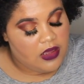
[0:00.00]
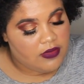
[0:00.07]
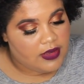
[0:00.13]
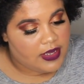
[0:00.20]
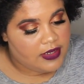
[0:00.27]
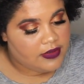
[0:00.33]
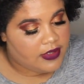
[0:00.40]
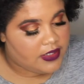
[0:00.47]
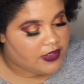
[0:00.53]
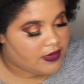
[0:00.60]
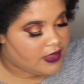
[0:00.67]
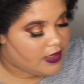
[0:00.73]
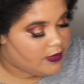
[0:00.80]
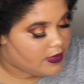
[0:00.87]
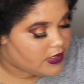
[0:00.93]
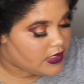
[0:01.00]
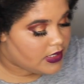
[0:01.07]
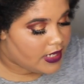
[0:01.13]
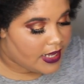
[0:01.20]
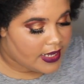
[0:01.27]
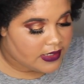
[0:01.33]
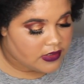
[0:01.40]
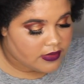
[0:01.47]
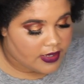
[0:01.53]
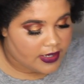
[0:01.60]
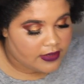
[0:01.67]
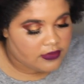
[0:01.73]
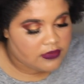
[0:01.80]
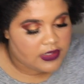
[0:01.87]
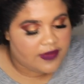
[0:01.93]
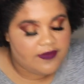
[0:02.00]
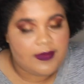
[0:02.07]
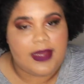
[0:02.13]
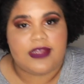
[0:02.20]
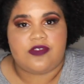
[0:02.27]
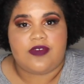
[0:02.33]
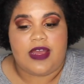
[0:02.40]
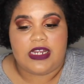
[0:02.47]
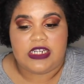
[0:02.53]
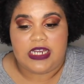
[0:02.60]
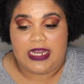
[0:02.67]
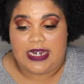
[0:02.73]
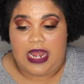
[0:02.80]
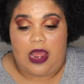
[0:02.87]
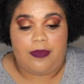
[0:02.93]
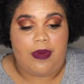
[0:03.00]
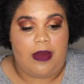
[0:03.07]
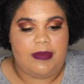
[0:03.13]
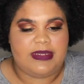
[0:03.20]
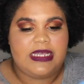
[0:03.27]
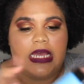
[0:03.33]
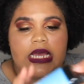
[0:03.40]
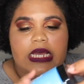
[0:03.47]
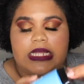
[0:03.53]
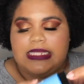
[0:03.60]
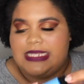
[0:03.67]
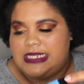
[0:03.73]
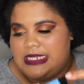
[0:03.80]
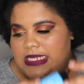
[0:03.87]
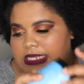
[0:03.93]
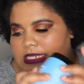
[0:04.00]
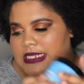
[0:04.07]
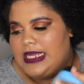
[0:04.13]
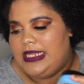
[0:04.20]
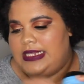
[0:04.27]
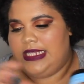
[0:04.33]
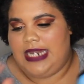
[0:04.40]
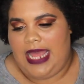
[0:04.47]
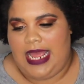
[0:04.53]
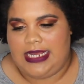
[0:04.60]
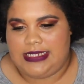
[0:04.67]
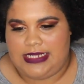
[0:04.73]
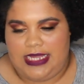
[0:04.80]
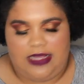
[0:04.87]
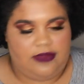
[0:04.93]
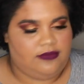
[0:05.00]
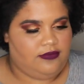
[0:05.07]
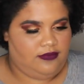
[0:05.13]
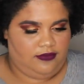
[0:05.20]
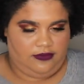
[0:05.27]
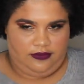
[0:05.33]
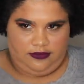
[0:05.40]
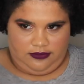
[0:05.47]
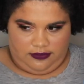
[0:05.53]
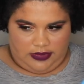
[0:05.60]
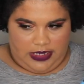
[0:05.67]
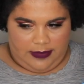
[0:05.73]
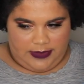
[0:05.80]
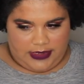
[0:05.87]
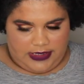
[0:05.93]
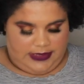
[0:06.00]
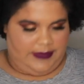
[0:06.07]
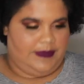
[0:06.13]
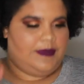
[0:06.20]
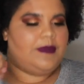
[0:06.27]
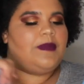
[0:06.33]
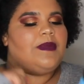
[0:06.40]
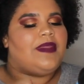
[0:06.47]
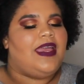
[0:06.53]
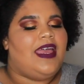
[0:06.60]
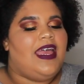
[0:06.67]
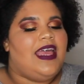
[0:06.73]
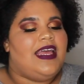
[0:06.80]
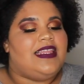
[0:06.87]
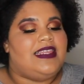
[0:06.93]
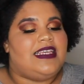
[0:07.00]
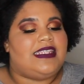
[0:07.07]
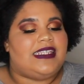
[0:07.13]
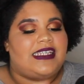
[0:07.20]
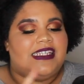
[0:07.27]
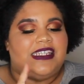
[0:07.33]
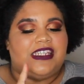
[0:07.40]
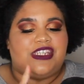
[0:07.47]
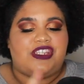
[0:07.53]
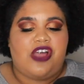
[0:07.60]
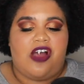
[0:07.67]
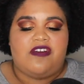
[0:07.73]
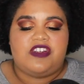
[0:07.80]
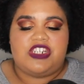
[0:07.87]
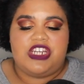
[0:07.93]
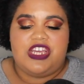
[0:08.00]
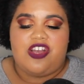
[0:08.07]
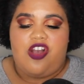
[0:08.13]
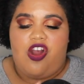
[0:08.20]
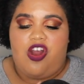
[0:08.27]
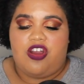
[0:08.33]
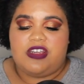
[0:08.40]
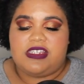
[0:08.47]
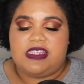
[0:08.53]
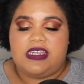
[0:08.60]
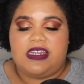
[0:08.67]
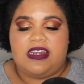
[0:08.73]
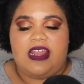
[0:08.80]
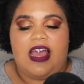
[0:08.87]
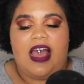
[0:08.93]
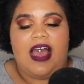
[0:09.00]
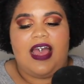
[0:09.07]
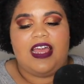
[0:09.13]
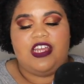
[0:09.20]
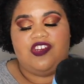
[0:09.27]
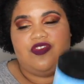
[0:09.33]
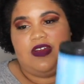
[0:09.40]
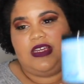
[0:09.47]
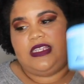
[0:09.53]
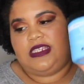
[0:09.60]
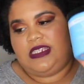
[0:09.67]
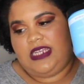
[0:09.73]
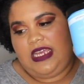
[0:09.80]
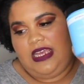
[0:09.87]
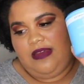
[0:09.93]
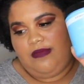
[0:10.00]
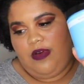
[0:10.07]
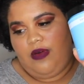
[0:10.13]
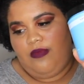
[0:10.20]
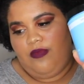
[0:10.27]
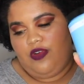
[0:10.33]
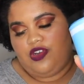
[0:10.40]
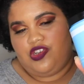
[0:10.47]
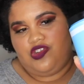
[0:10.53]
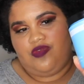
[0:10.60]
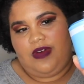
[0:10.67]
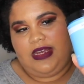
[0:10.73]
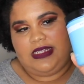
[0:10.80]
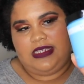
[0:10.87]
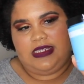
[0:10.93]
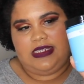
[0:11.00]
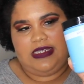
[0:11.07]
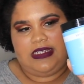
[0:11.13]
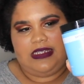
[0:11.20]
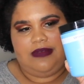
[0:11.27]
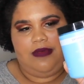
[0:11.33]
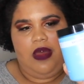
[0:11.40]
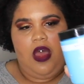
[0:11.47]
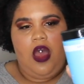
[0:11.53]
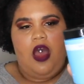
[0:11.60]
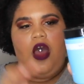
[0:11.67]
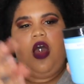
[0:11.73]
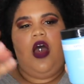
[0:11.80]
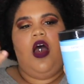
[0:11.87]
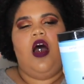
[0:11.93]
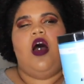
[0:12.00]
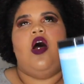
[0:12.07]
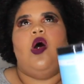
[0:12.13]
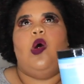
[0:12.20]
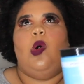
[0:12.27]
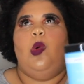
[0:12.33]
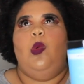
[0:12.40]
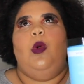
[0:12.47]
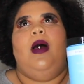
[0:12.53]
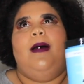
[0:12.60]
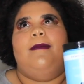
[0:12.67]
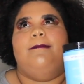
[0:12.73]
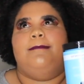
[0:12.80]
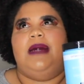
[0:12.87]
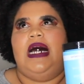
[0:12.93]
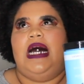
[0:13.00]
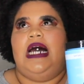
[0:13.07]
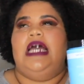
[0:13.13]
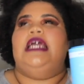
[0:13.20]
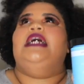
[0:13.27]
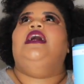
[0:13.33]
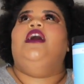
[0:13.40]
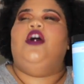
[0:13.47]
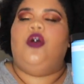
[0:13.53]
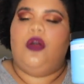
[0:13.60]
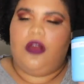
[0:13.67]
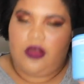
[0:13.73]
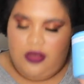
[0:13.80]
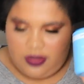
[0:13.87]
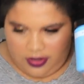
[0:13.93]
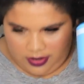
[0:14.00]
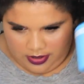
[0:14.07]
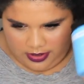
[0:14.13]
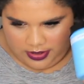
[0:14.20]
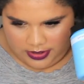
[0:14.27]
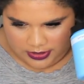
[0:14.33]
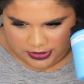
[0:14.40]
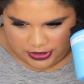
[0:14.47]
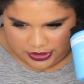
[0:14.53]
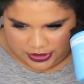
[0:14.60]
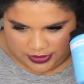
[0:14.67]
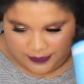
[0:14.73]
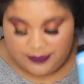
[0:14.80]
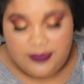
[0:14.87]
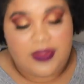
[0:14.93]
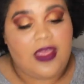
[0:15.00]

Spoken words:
Okay, so that wasn't last. Okay, never mind, scratch that. Now I promise this is the last thing. Promise. This is the Soft Sheen Carson Hydrate Steam Moisturizing System. Oh my gosh.